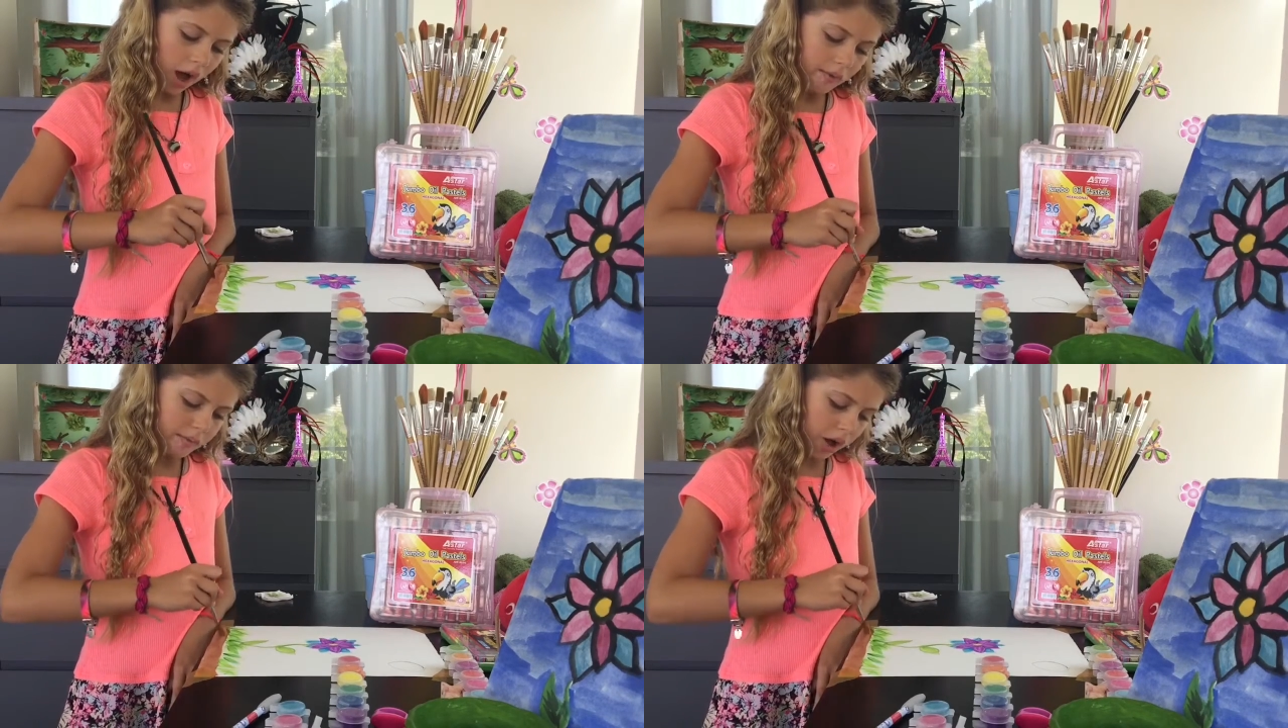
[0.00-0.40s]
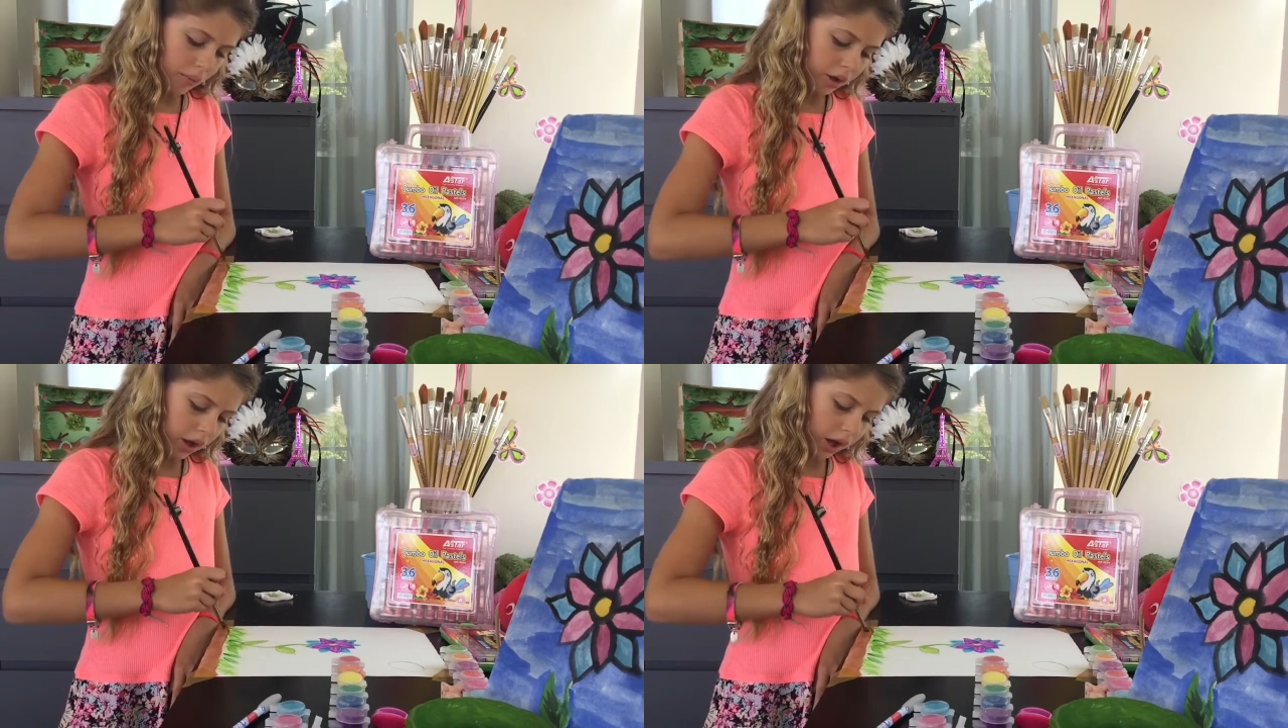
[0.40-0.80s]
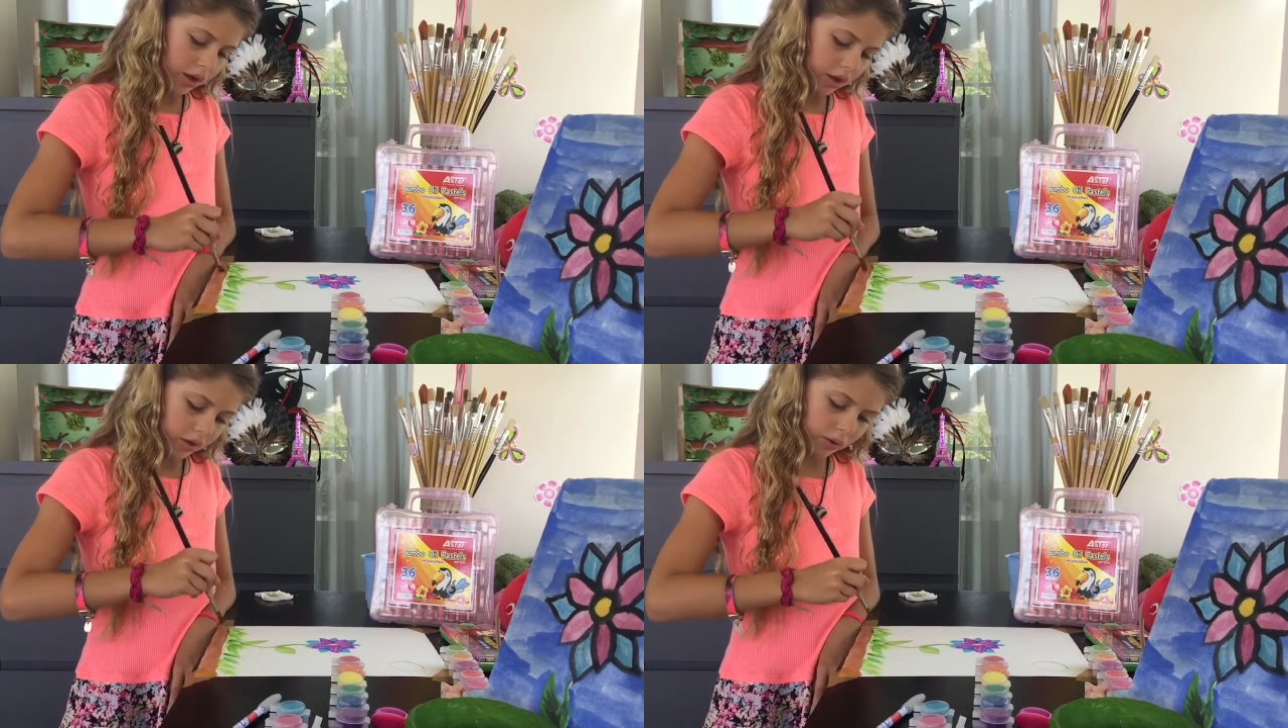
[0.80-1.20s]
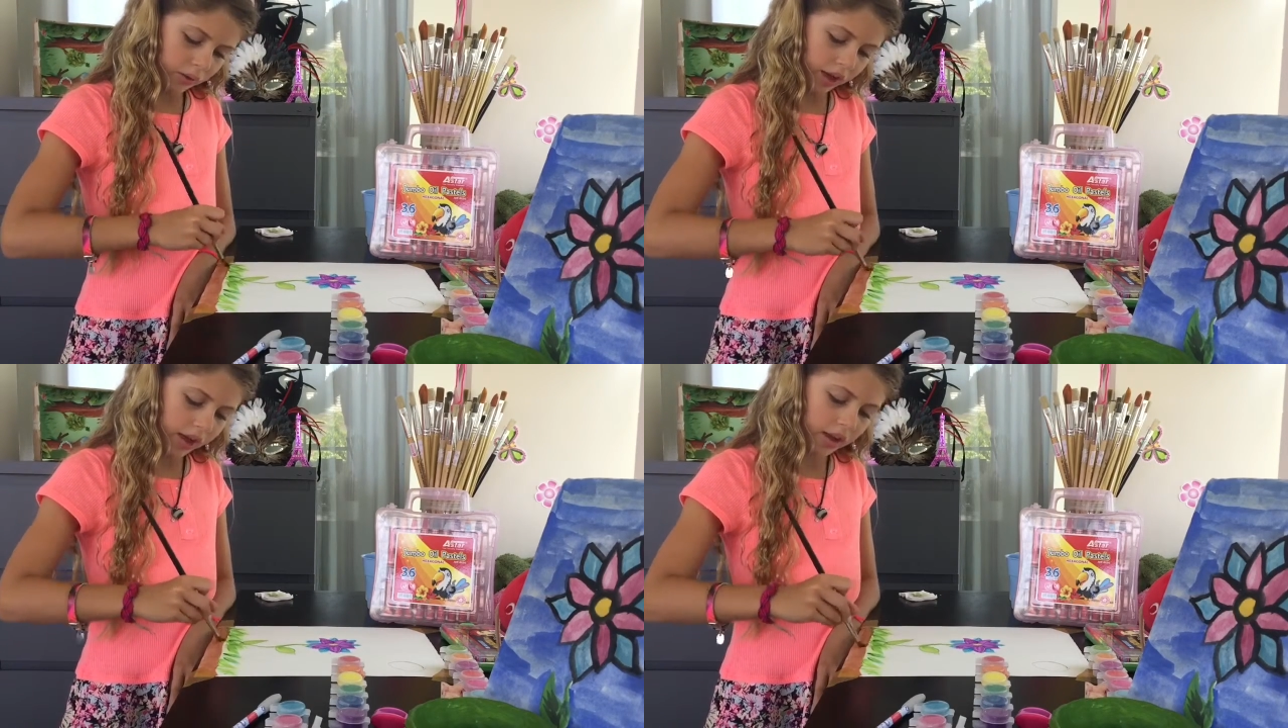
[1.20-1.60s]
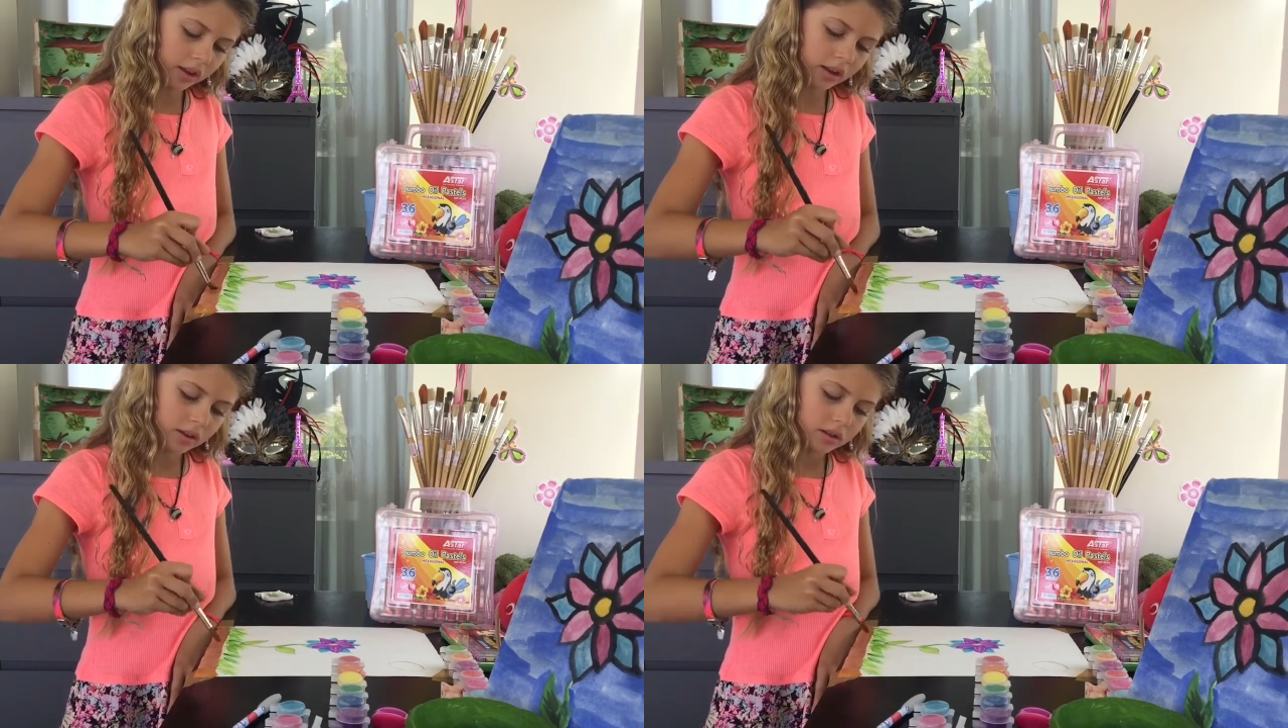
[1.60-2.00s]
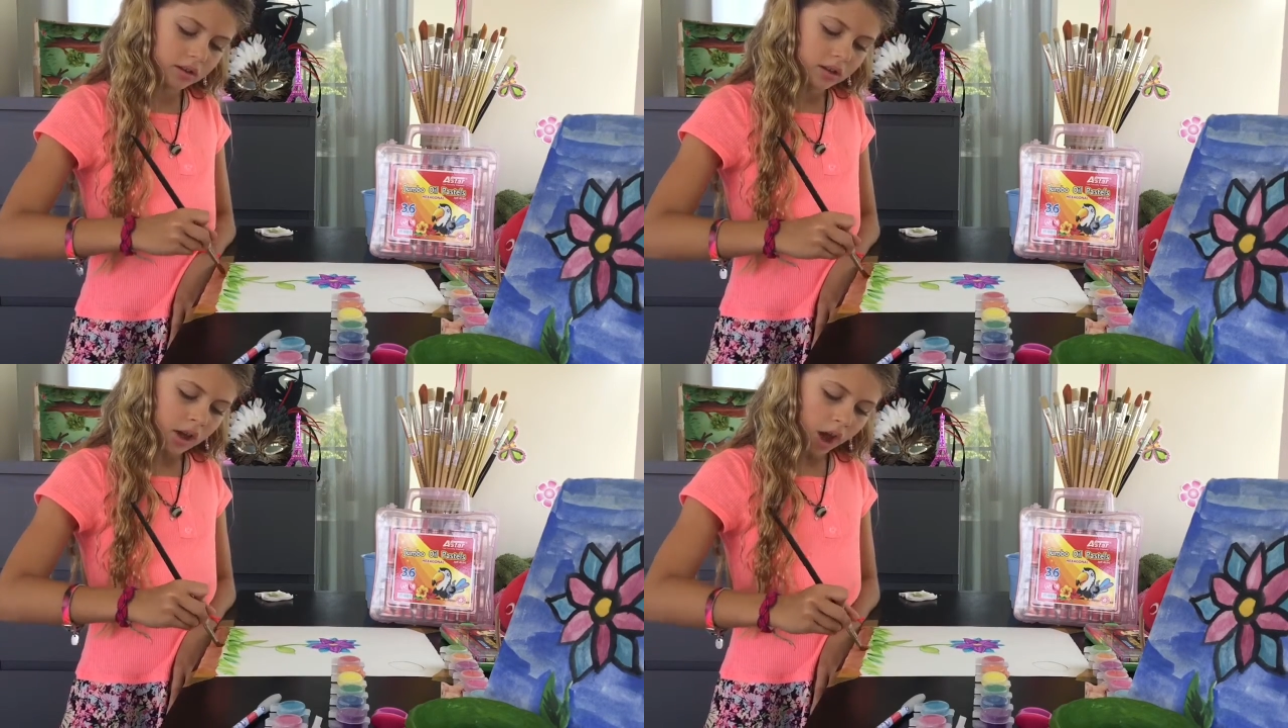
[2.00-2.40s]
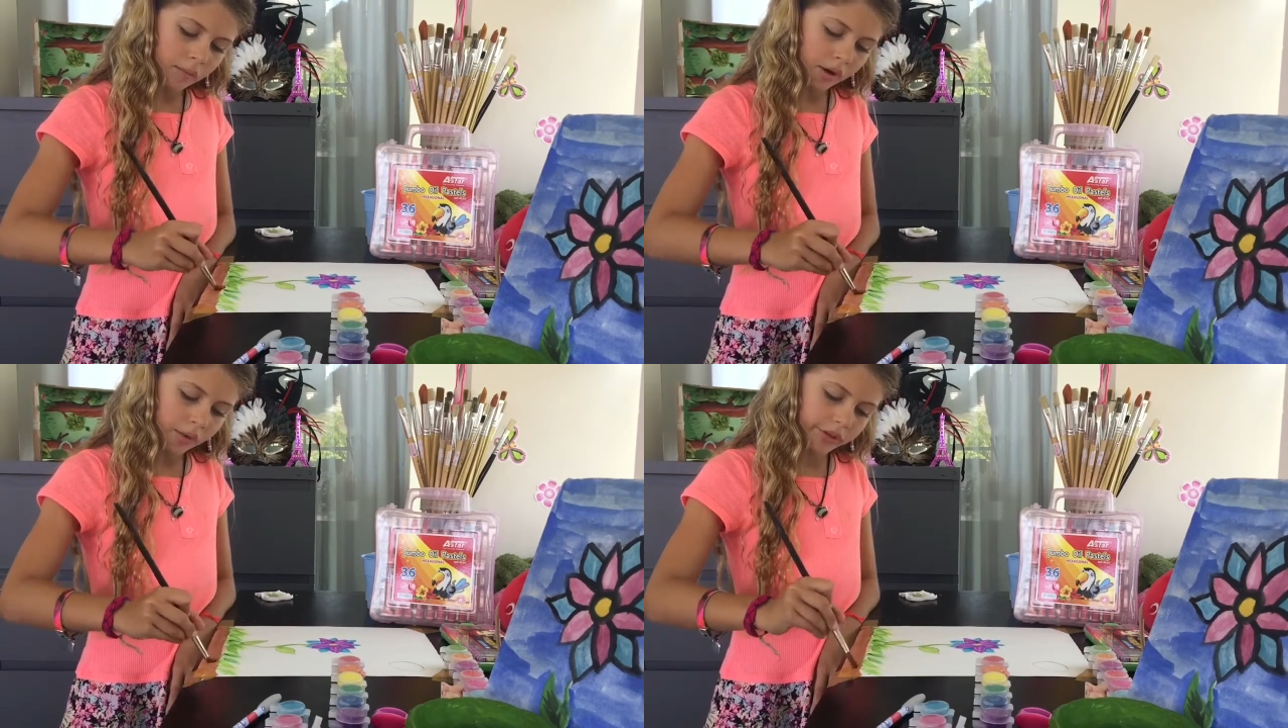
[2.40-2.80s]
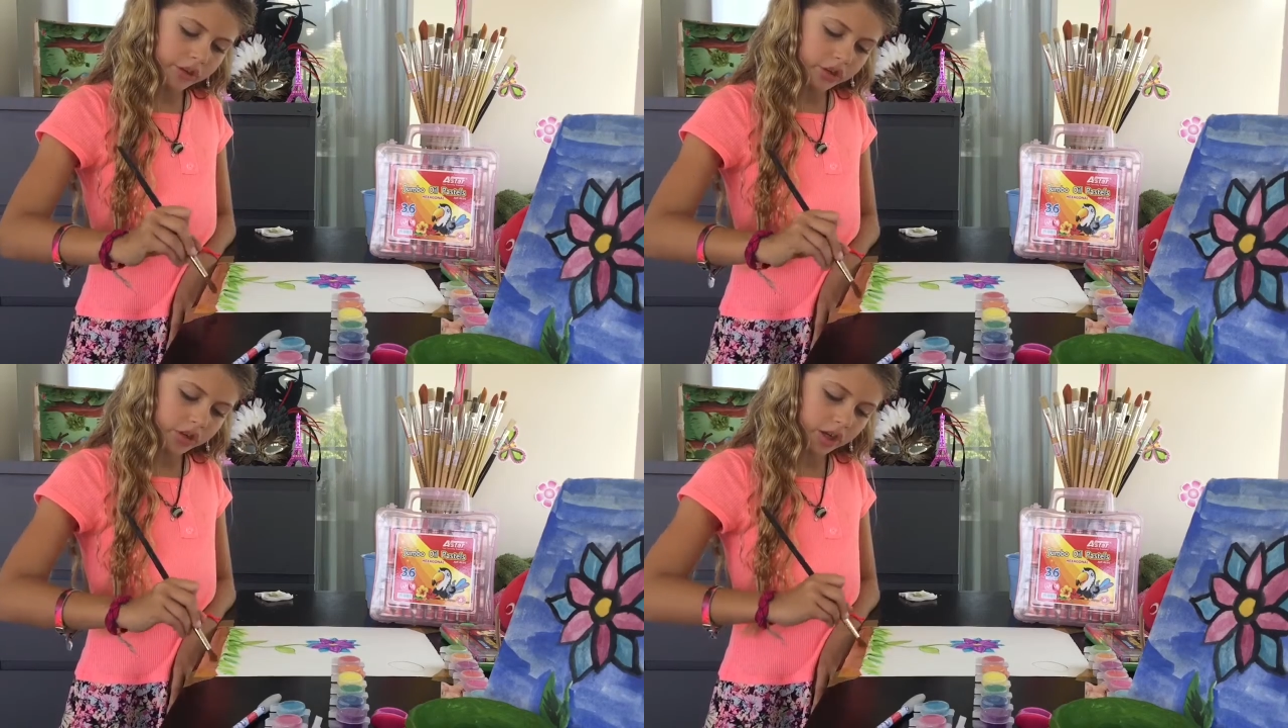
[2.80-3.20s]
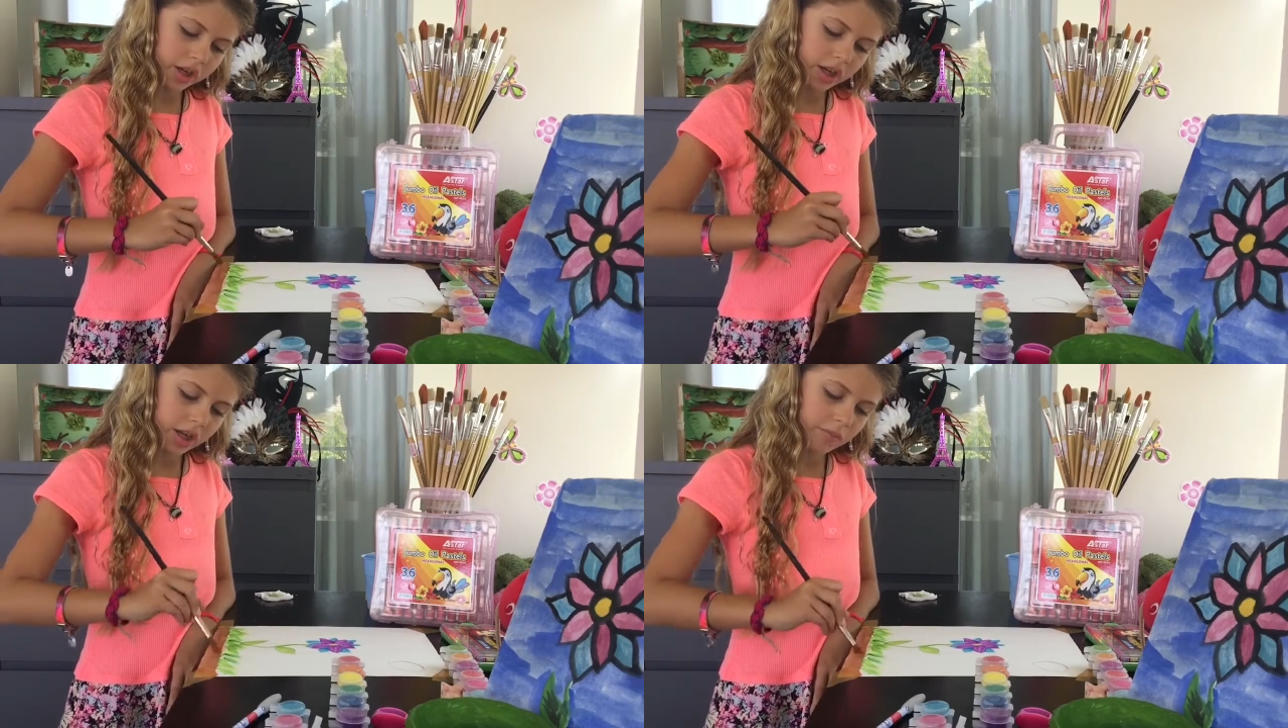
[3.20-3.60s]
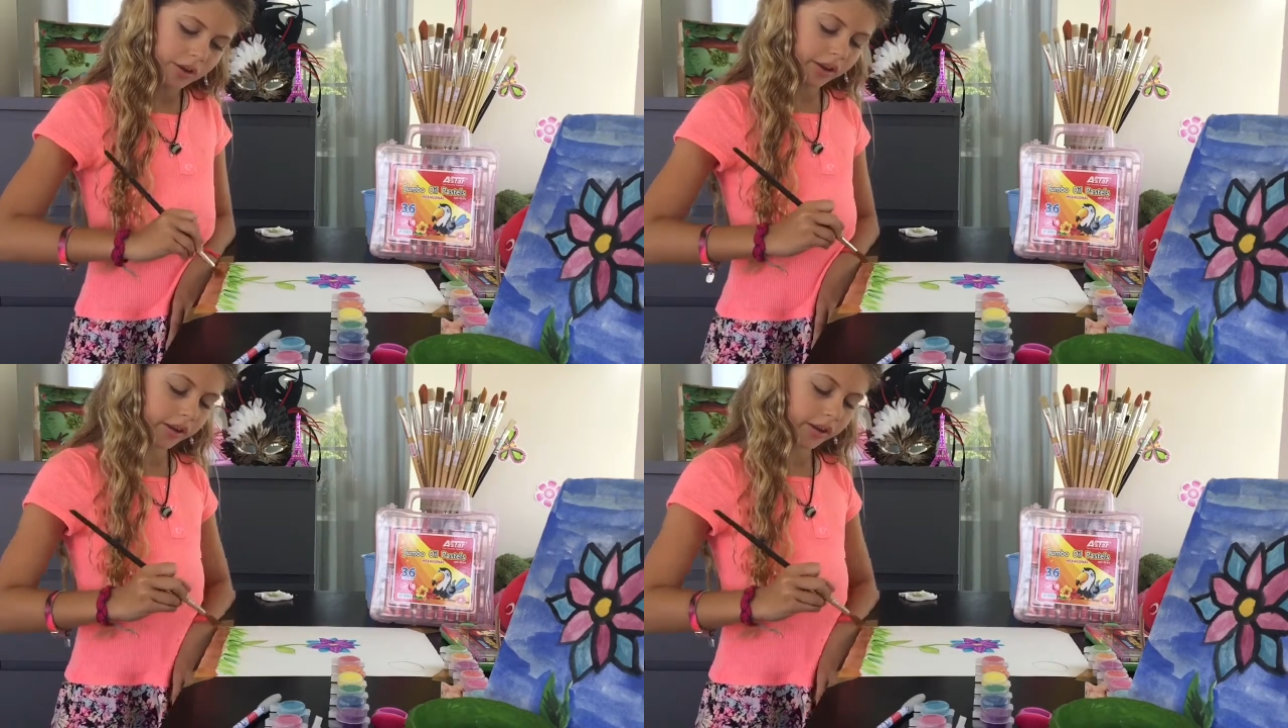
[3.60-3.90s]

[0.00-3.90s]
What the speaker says: I'm probably not going to do a hill. I'm probably just going to keep it